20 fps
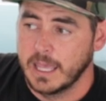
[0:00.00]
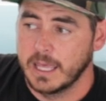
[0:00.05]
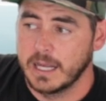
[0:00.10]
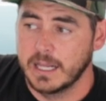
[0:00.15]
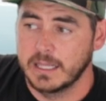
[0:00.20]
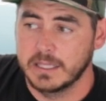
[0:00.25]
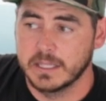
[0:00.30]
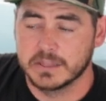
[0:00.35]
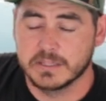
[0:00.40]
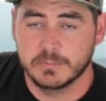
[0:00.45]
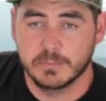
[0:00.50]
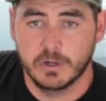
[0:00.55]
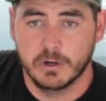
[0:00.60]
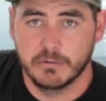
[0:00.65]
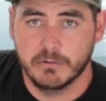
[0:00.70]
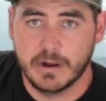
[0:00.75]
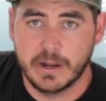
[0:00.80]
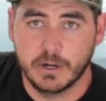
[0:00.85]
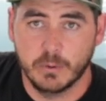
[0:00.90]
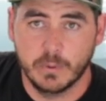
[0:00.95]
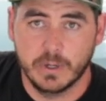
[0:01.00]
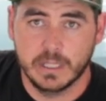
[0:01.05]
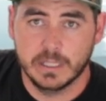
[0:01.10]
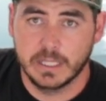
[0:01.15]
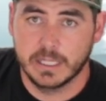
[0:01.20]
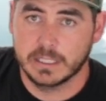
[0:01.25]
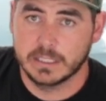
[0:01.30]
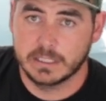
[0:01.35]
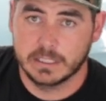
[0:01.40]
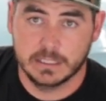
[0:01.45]
And I let them know right away,
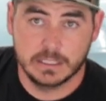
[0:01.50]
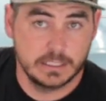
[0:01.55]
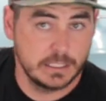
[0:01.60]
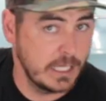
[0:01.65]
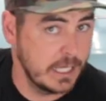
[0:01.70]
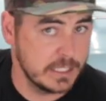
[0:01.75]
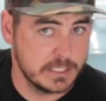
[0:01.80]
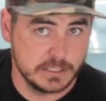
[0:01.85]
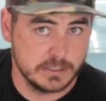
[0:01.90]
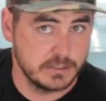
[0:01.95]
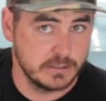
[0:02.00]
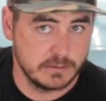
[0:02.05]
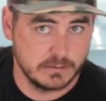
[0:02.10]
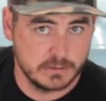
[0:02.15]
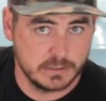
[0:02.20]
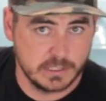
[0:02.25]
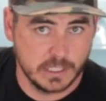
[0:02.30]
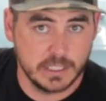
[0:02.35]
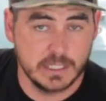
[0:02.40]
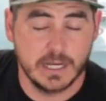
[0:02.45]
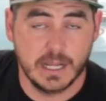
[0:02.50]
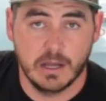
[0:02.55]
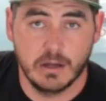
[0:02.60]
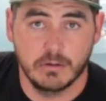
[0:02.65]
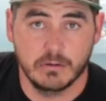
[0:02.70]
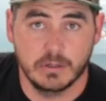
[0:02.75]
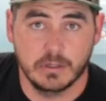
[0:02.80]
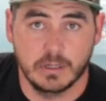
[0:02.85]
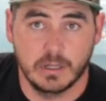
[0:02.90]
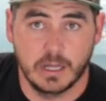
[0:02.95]
like, yes, send it
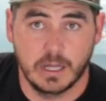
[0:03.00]
out.